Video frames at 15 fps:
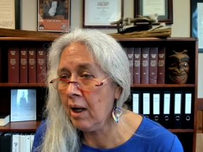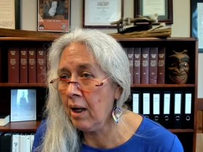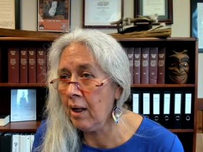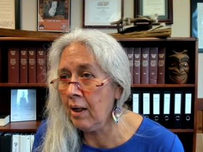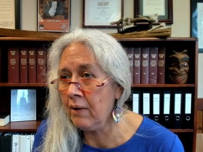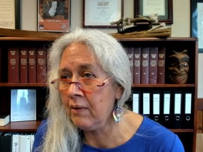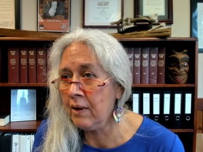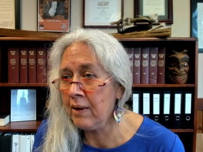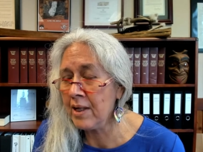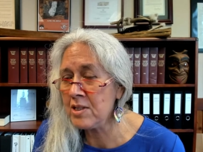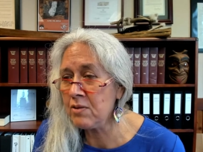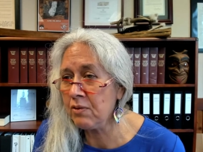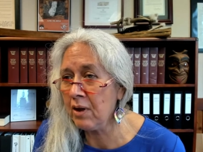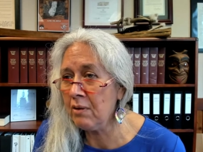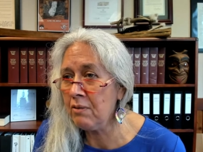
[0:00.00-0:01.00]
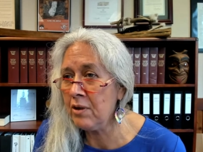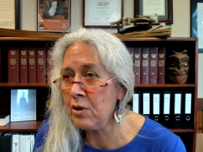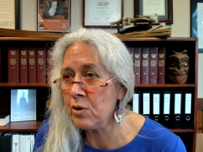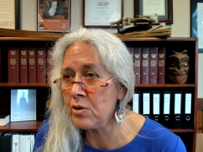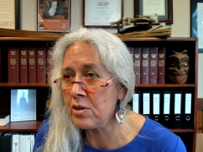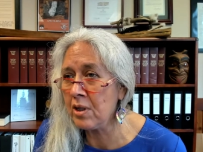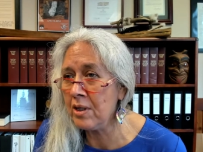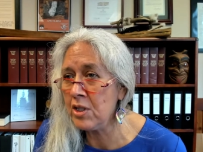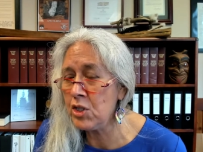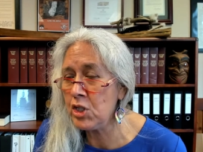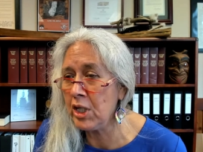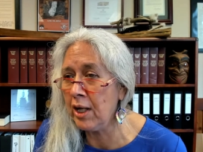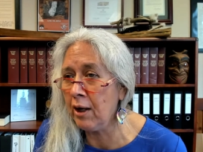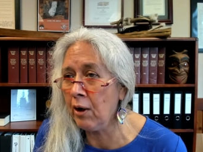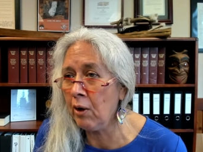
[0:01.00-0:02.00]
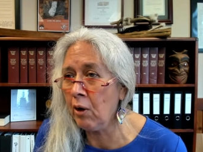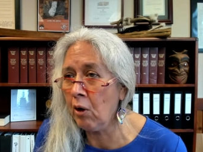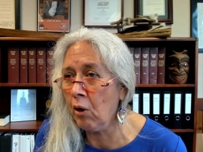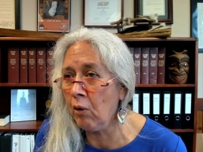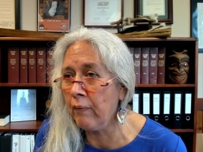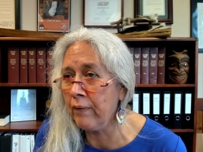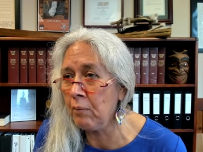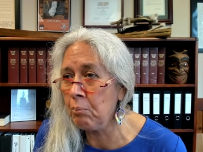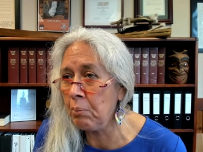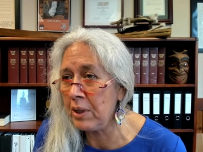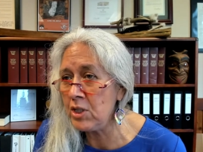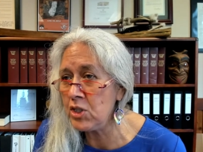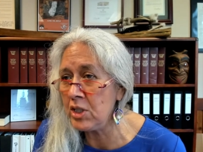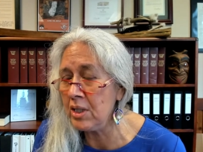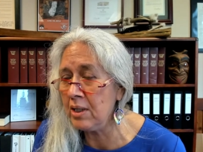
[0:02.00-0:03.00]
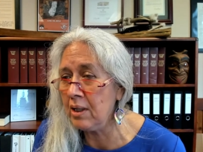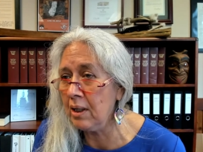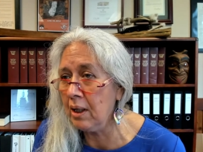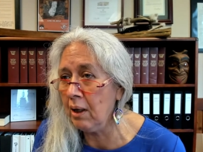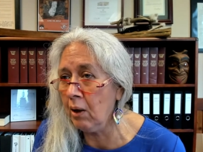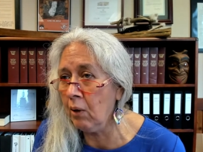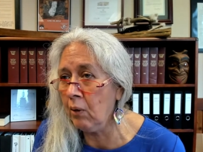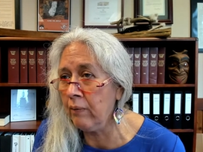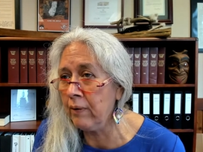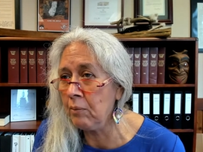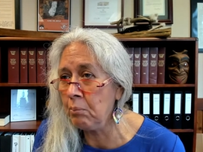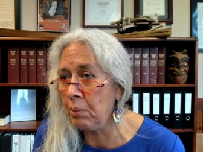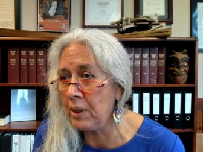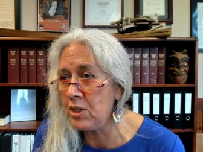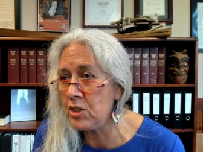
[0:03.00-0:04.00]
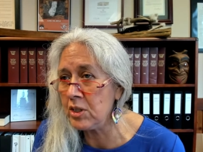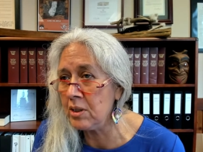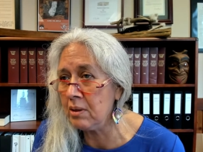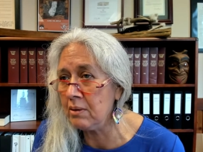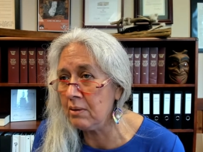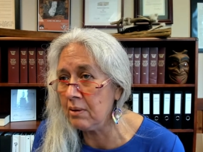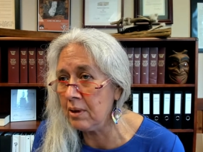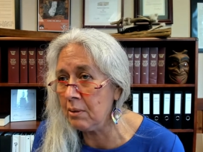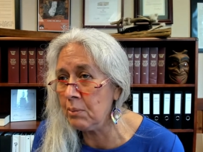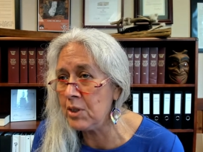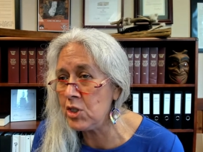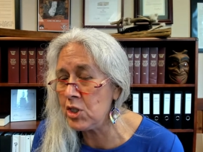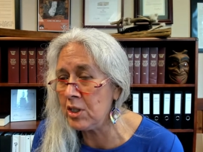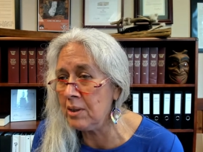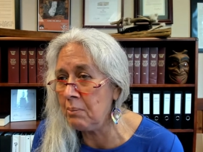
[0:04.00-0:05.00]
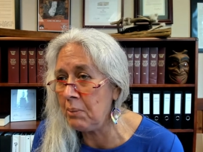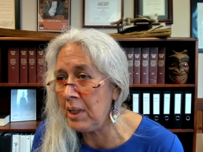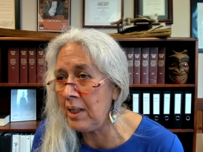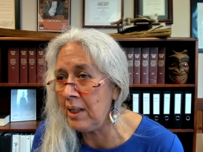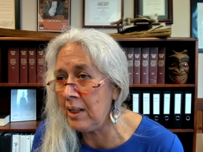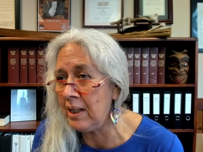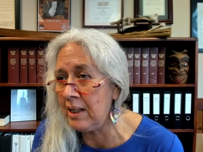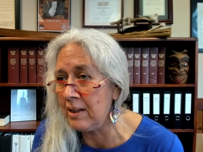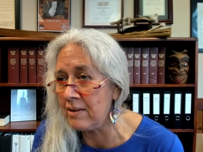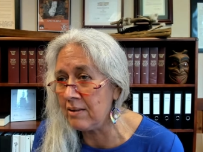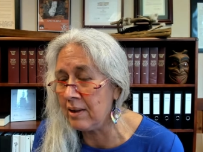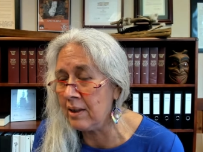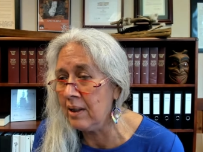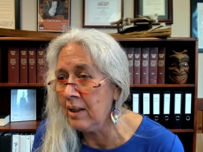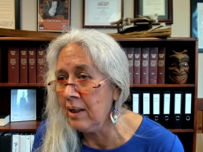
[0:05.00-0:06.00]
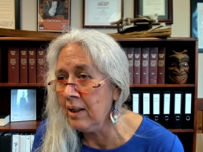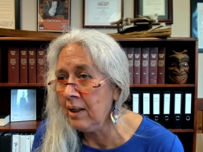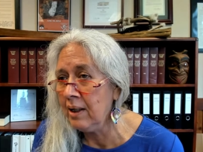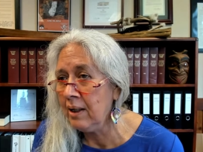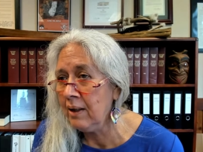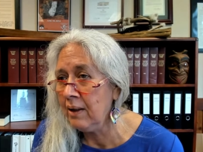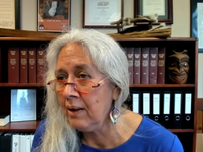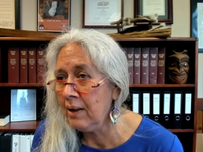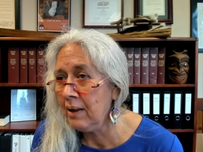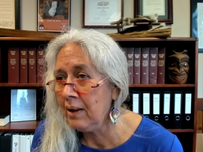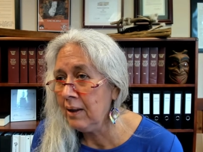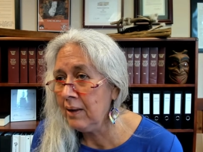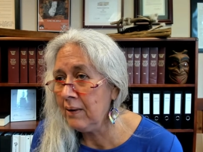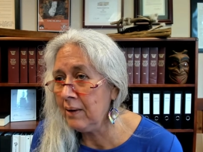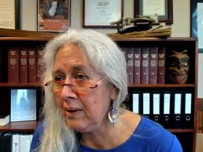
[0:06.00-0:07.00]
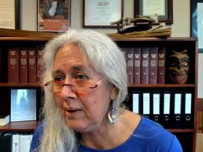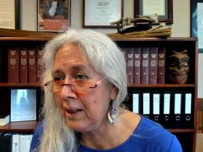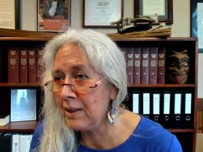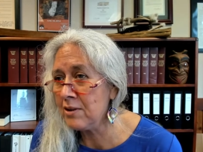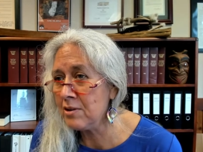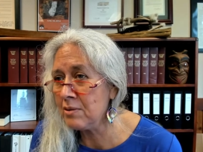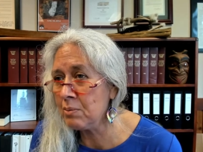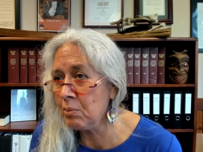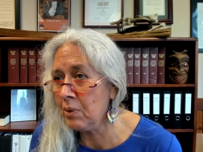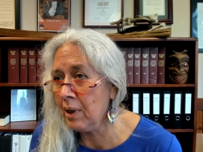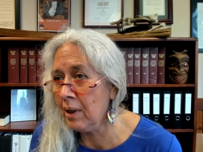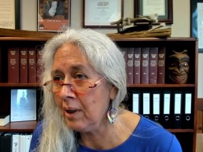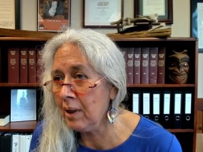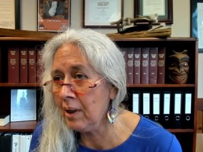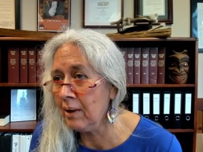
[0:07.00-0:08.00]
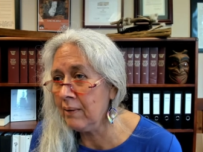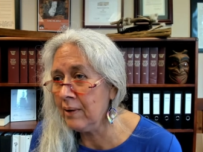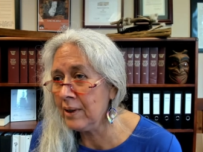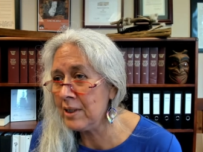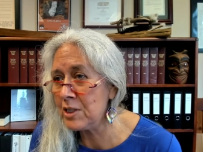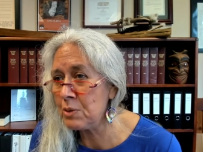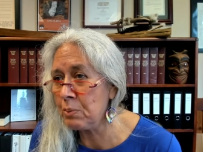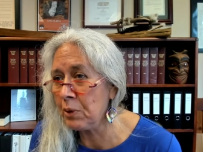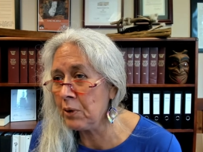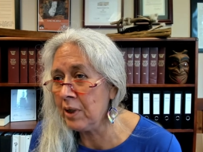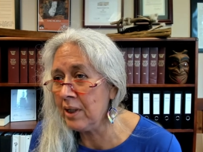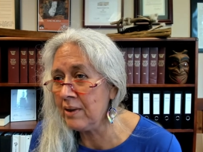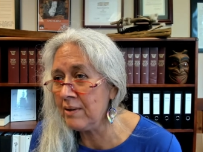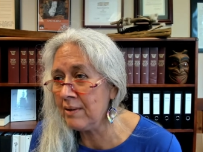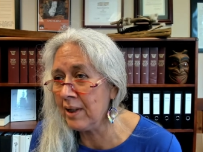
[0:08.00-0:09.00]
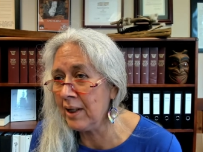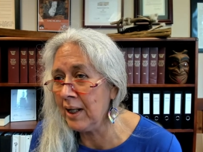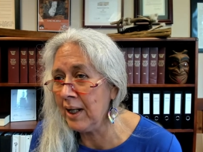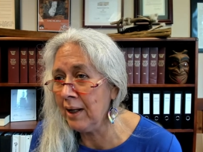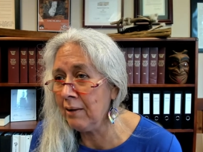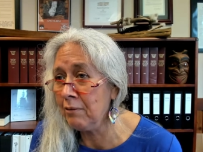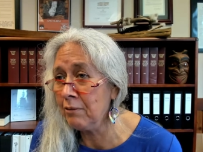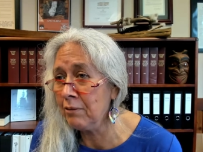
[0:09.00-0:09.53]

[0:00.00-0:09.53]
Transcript: in the last 5 years, I chair all the budget commission meetings, and that's the experience that I have.